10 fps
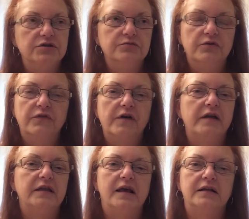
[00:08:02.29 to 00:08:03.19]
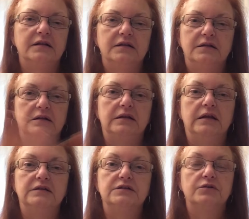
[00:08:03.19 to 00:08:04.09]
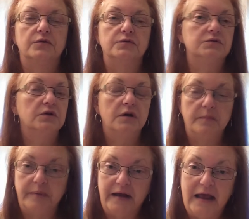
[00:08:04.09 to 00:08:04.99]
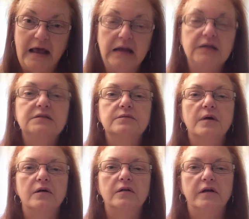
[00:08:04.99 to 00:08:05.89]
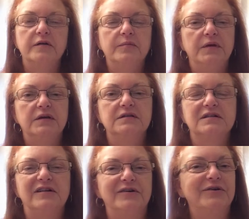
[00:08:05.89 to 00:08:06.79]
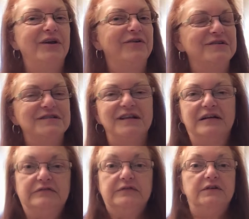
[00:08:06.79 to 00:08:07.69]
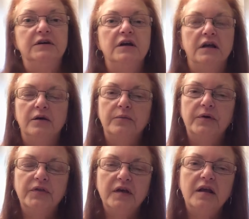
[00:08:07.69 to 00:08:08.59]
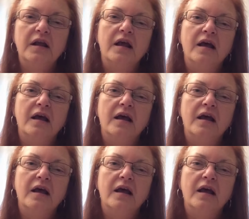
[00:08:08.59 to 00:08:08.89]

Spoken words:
You will find that thing just goes bananas around clutter, because clutter carries a lot of with it.